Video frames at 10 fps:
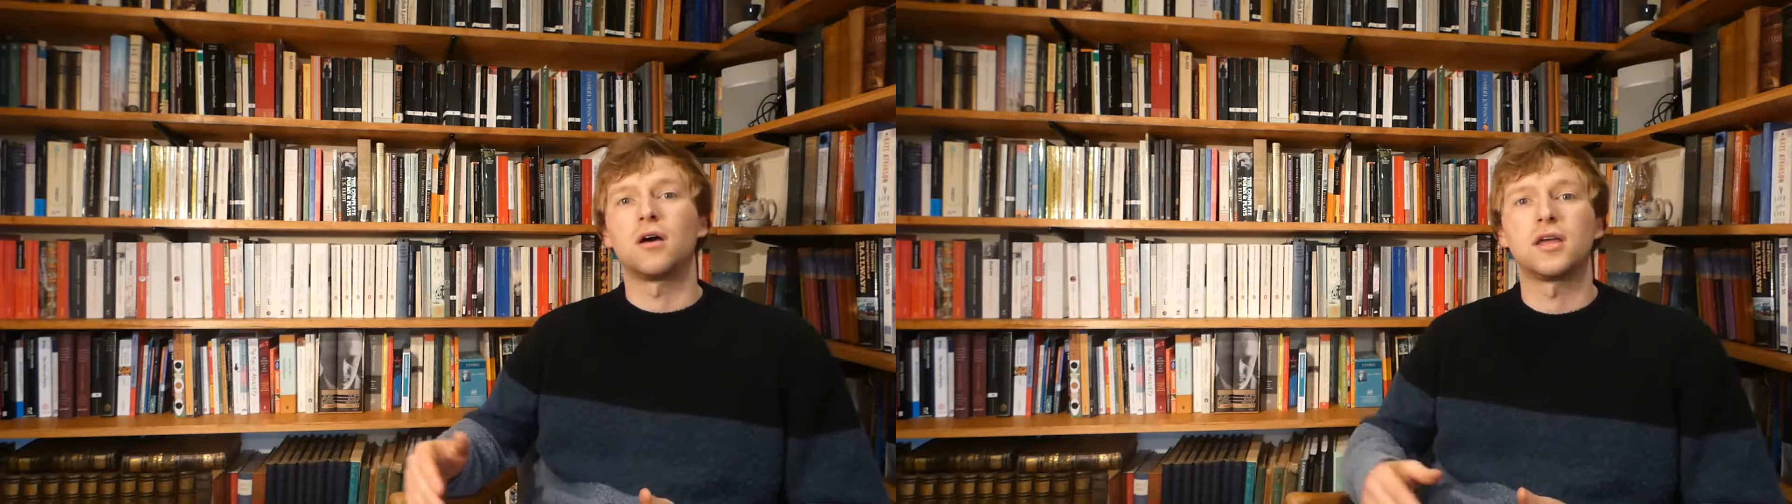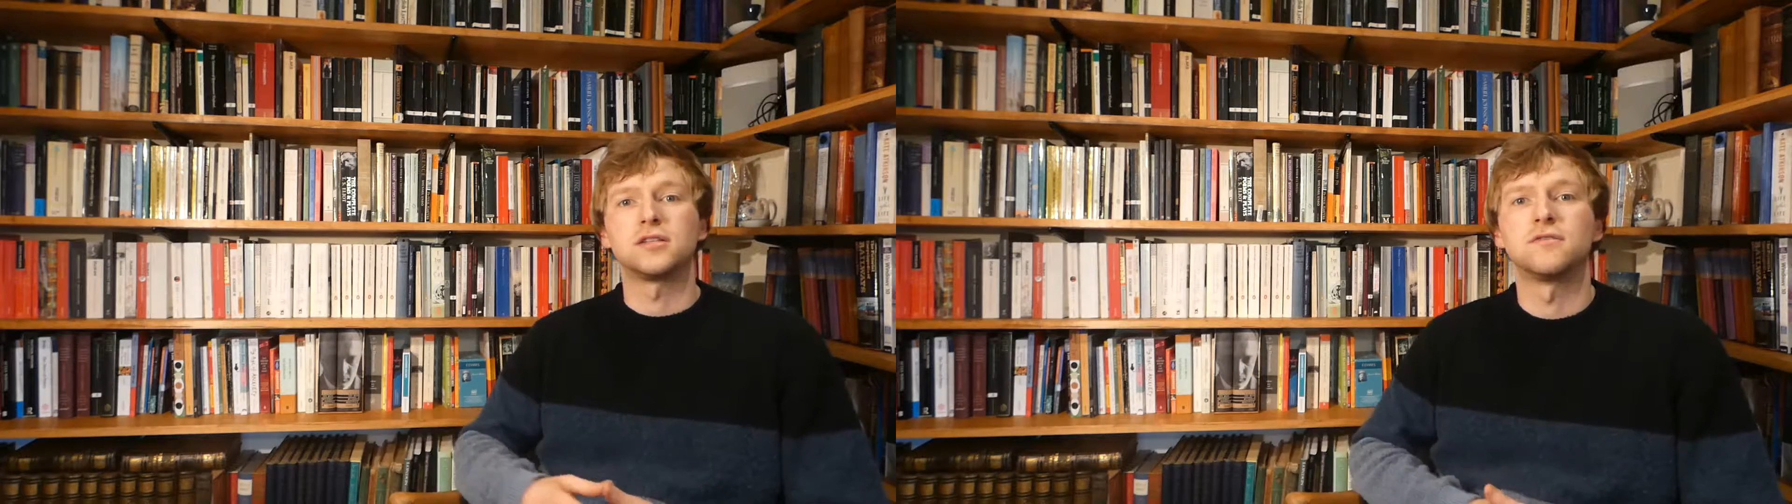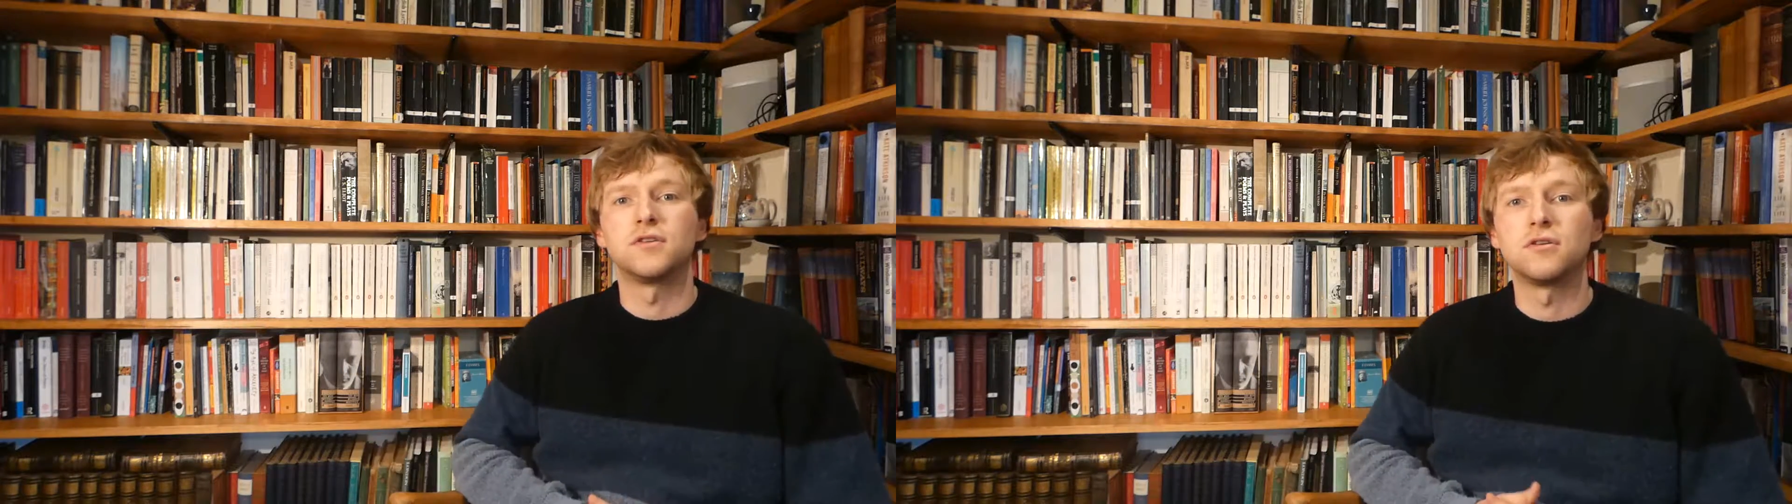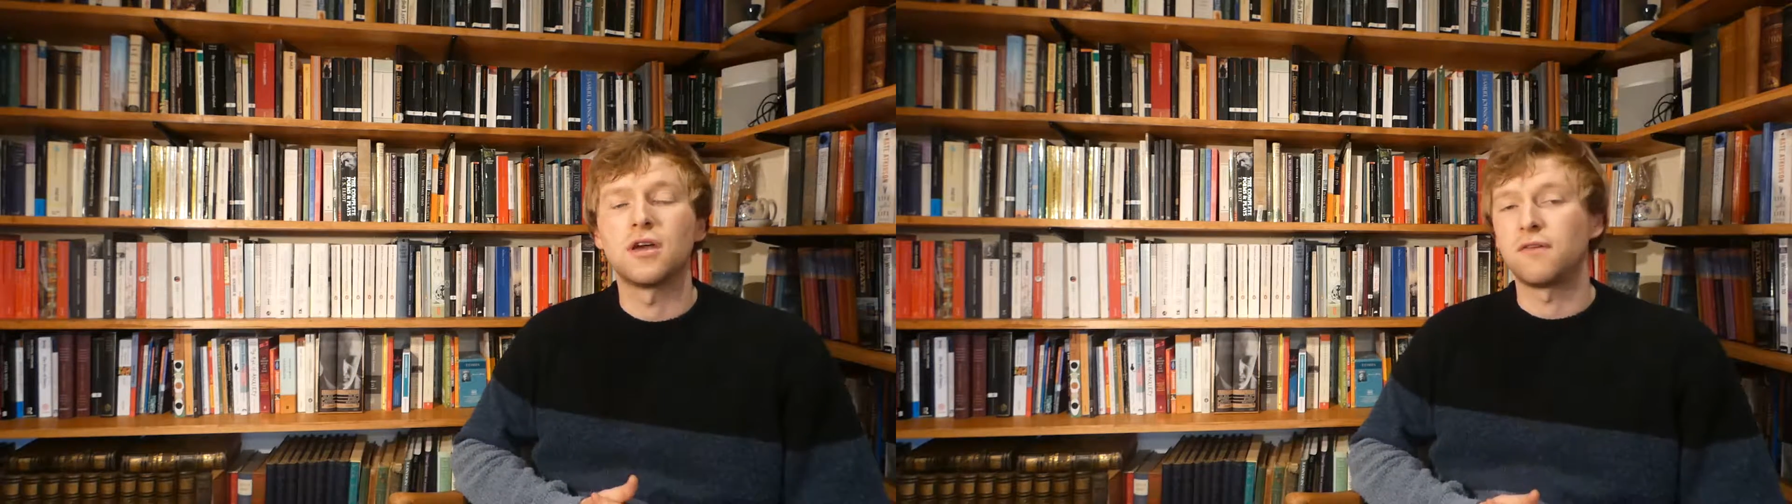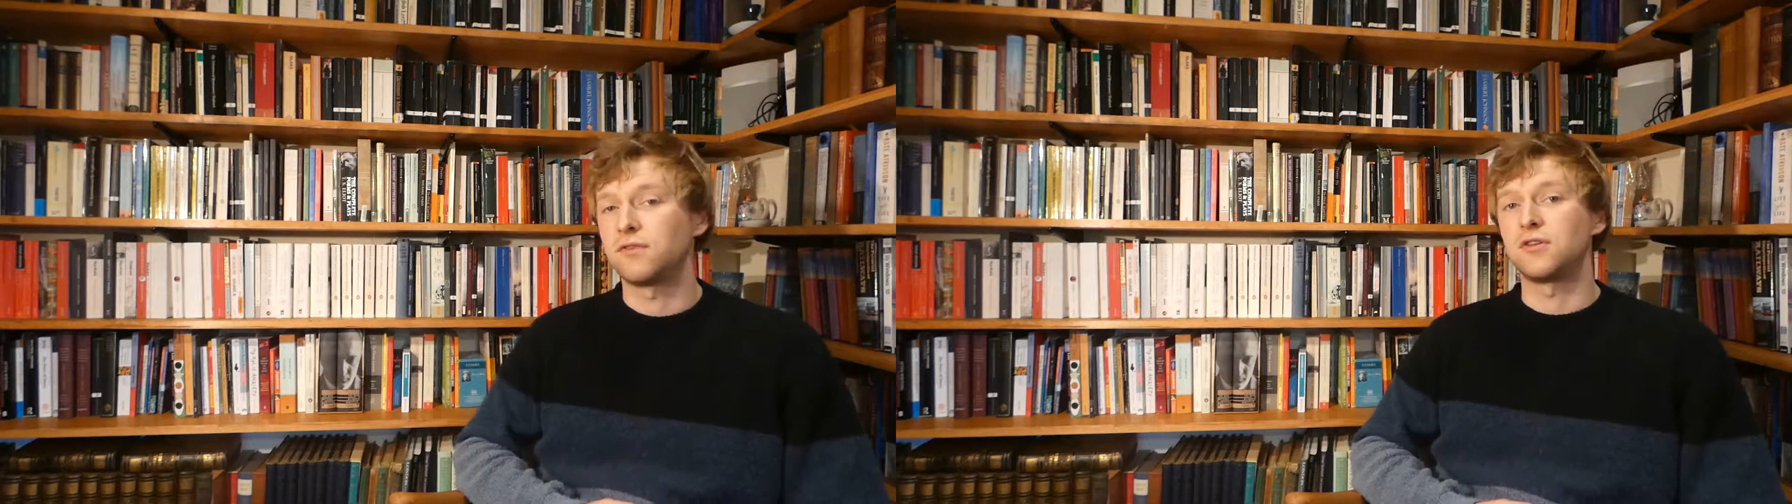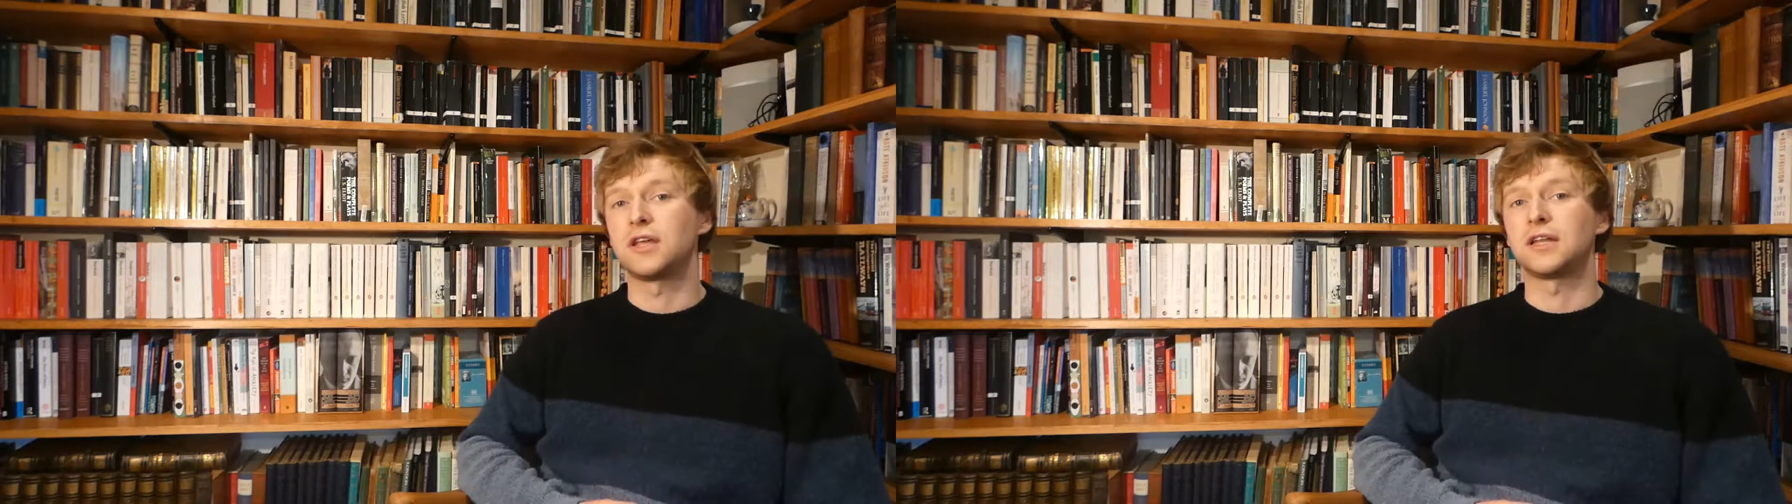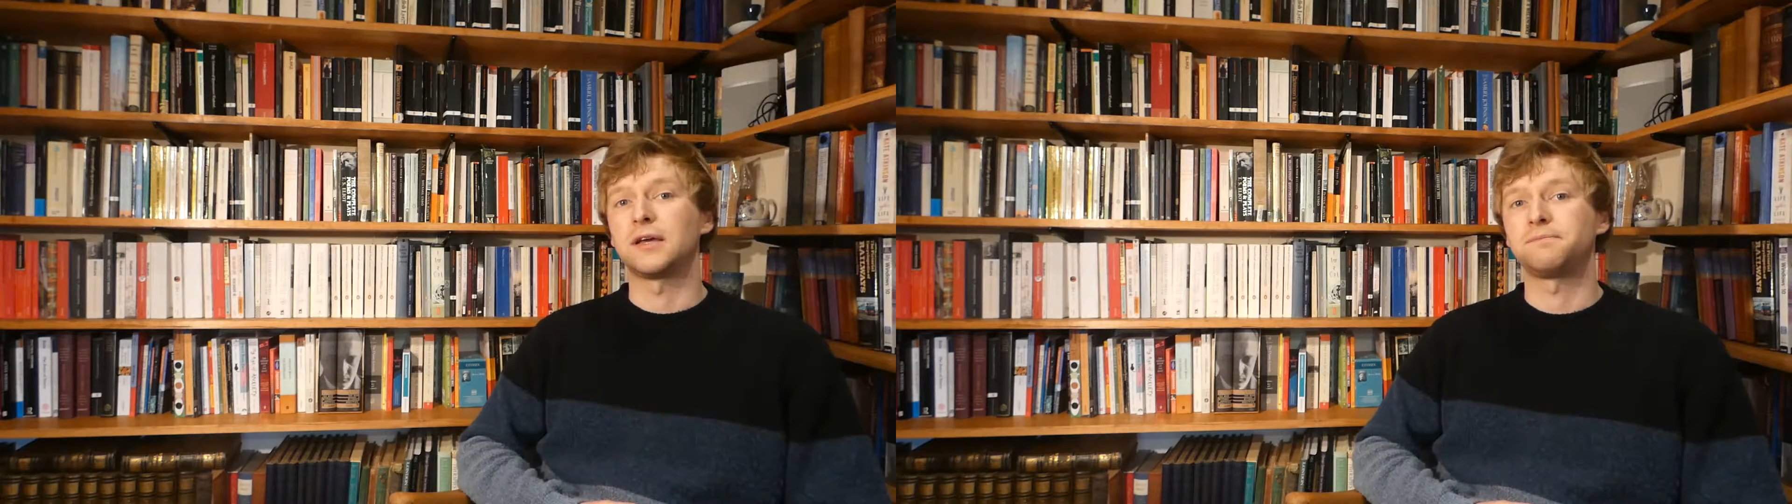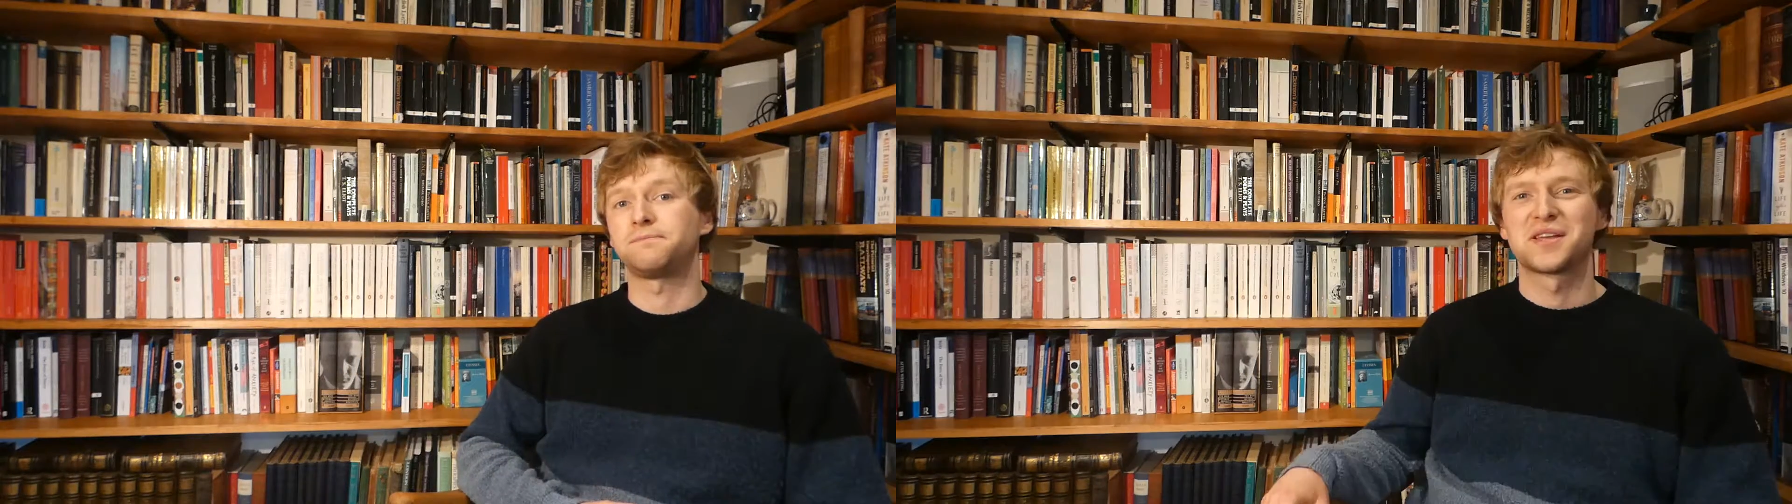interview if you need it.